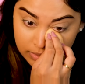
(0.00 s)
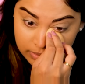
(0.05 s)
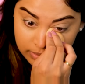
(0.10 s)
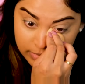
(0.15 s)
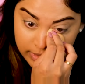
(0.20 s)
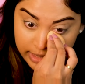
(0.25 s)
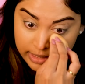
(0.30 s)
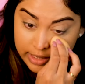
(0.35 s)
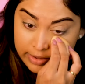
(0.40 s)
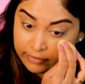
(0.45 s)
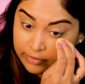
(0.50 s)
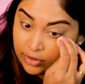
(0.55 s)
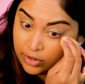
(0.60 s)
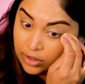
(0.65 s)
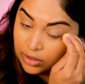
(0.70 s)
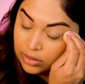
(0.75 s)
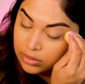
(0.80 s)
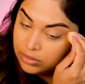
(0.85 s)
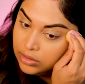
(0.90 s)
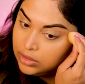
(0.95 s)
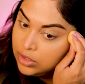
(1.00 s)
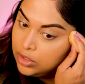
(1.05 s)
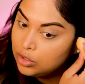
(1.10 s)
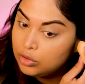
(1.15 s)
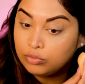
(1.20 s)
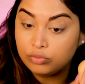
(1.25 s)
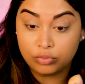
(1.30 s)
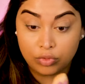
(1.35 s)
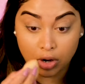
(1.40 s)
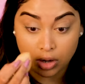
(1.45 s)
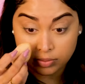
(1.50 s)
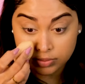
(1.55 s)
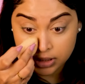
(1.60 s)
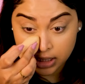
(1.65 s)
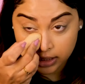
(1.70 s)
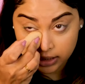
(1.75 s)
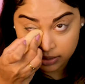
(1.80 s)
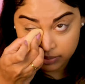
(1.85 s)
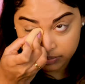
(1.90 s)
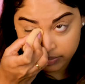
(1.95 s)
They never, you know, robbed
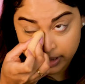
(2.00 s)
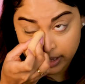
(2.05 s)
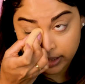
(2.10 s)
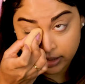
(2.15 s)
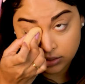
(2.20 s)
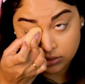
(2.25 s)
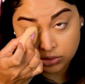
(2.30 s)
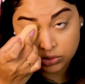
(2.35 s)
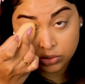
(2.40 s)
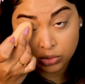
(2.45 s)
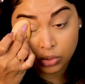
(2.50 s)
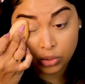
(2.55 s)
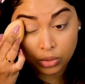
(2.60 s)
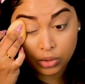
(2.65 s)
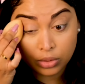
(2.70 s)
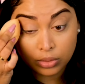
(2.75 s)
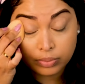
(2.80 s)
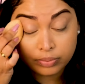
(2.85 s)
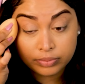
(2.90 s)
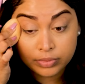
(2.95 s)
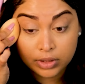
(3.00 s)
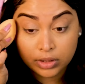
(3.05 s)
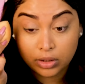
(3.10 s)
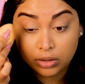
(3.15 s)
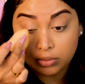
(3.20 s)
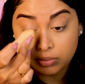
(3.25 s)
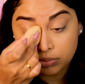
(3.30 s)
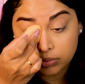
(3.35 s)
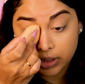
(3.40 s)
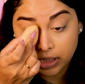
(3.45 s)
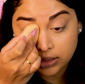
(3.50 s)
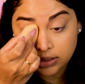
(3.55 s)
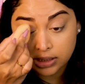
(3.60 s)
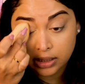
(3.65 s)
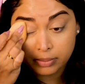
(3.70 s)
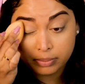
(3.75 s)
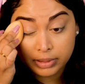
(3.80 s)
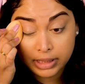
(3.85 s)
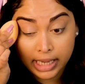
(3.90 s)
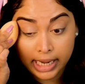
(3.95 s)
any banks or, you know, ended
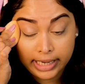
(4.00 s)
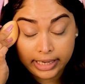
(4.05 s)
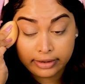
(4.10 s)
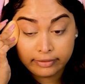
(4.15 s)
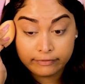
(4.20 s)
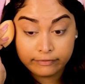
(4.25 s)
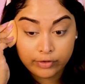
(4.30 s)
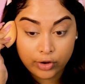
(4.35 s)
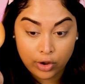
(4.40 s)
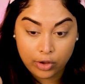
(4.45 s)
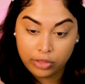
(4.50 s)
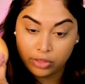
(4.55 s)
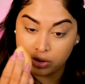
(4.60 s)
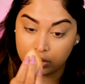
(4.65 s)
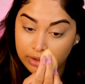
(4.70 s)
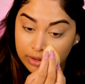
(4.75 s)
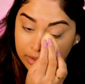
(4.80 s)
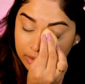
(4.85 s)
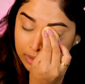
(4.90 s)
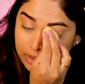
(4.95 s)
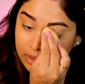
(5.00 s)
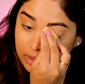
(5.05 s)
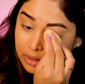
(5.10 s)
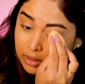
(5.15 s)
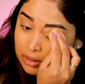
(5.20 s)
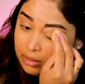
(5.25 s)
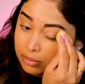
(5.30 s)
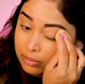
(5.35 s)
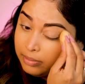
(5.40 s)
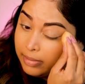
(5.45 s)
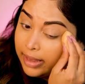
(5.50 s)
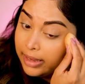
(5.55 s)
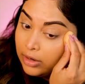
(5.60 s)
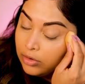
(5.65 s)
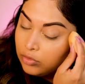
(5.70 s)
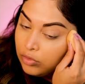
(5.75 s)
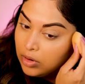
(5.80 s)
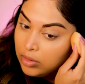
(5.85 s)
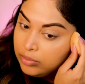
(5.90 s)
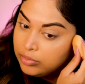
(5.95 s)
up planning further
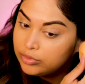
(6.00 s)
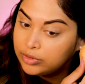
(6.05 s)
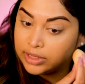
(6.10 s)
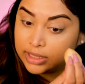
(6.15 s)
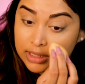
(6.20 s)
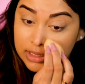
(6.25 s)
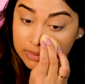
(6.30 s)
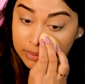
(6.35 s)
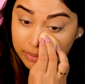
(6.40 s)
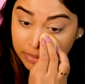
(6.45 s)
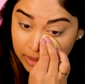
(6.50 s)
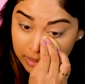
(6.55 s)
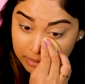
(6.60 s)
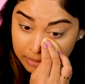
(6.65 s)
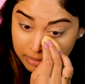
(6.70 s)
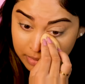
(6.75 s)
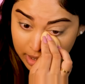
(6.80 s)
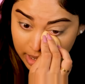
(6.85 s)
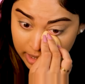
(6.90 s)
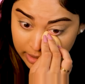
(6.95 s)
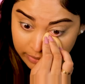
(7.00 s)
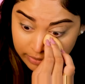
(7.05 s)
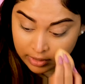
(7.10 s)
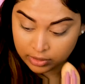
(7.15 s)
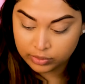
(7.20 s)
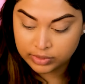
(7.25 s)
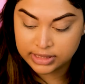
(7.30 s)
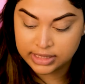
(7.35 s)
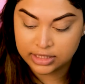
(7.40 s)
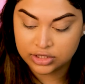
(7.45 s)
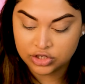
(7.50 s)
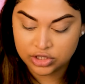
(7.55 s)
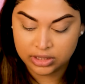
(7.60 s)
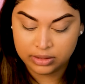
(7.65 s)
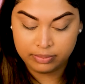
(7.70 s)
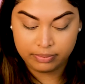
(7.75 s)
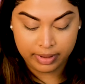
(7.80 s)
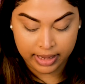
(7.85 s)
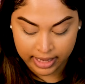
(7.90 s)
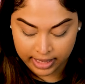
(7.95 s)
bank robberies, but Myra was actually
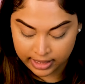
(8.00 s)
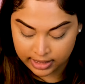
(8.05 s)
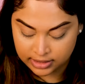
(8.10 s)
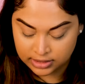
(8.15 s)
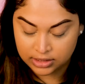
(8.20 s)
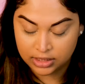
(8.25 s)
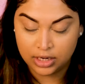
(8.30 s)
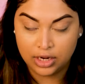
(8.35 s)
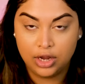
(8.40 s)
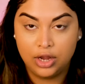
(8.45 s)
banned